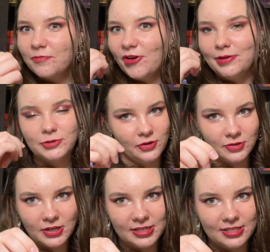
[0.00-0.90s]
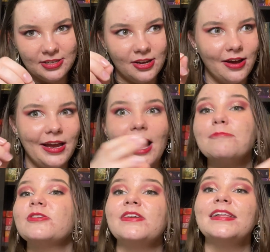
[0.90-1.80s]
I'm so excited. I
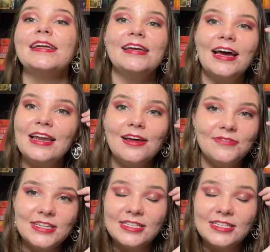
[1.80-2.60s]
absolutely love this